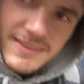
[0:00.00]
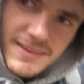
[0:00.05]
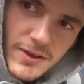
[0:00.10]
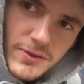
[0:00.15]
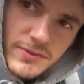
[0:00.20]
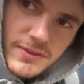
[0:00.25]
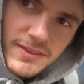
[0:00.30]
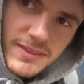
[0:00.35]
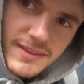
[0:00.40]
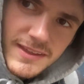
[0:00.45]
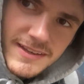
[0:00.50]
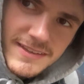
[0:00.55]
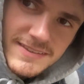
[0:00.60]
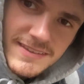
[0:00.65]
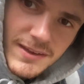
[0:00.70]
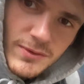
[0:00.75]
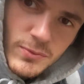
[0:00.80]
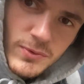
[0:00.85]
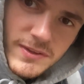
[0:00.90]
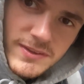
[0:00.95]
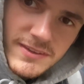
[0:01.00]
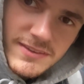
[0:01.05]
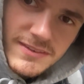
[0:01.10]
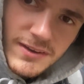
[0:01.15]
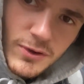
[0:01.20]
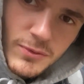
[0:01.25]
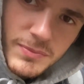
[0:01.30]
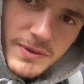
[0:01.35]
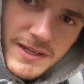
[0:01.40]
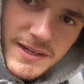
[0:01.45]
The only thing is that once it's
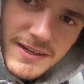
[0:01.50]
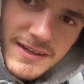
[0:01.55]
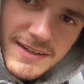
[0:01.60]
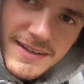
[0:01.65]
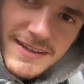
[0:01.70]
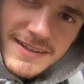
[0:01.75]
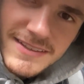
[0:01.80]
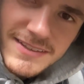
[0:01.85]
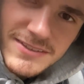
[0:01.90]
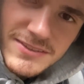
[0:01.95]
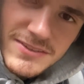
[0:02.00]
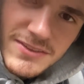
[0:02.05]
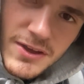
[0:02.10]
open, there's